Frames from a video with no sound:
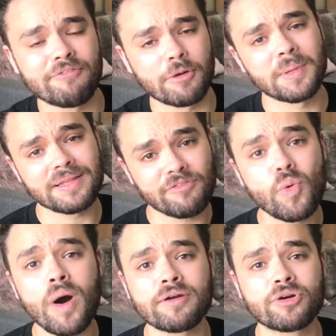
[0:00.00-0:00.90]
From a level
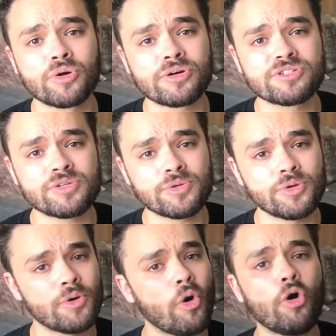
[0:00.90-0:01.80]
1 crook
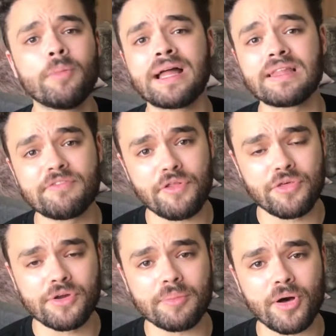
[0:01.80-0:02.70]
to all my level
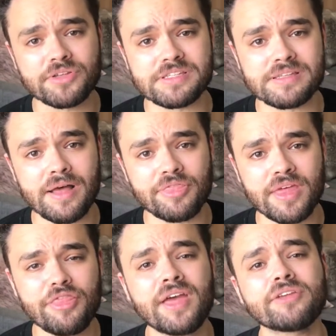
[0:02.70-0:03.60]
30 bosses out
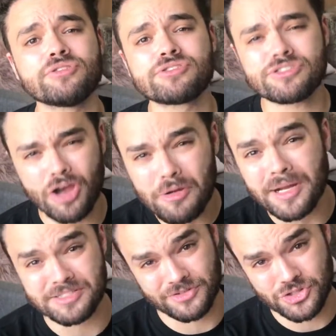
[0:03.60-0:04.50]
there, thank you so
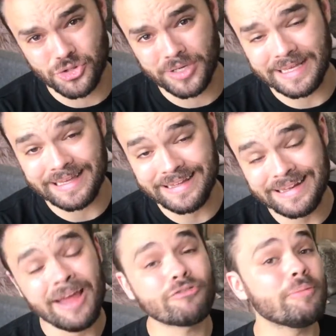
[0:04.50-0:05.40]
much for tuning in.